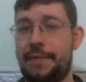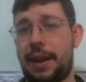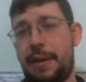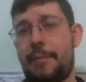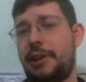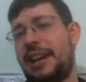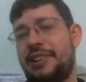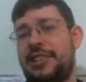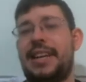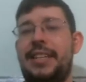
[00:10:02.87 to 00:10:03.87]
and the opponent
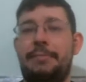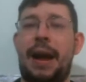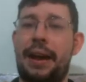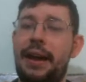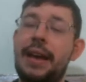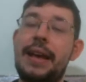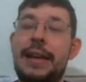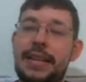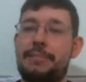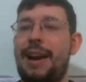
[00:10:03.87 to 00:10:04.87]
just doesn't matter. It
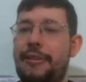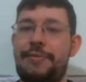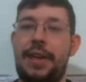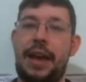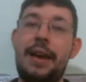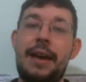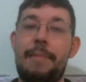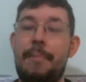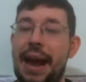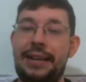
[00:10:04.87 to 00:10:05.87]
doesn't matter if they're
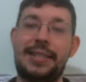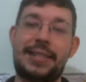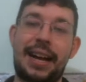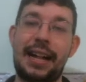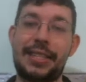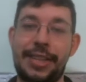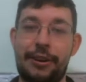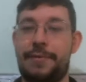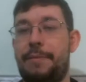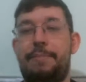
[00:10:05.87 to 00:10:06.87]
Magnus Carlsen,
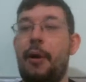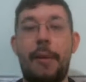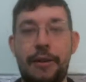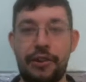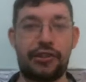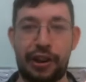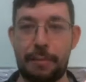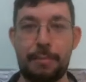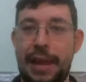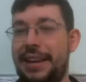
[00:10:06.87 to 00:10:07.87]
if it's Bobo the
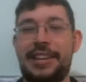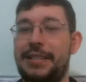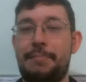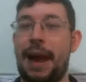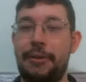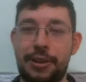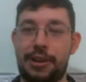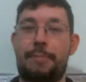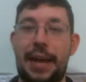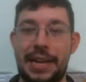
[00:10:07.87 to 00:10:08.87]
Chimp, like, it doesn't matter, we're just
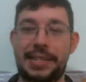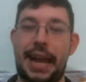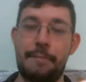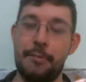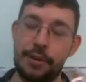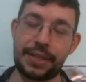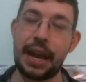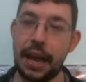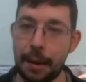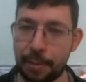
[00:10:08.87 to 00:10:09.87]
going to play the same moves.
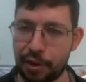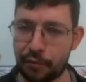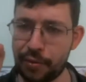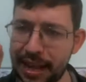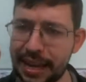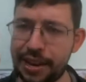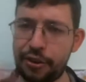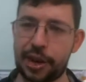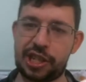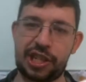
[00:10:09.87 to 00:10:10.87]
But the really
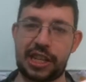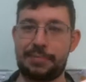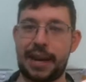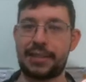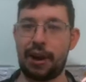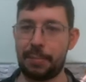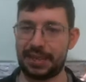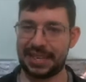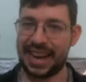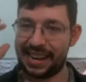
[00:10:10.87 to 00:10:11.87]
nuanced chess players are
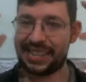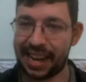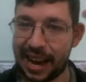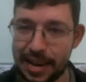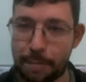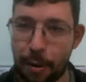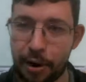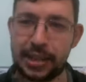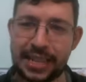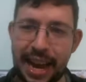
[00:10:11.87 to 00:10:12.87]
able to get inside the
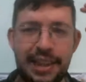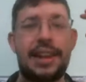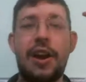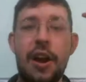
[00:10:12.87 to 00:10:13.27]
opponent's head, think,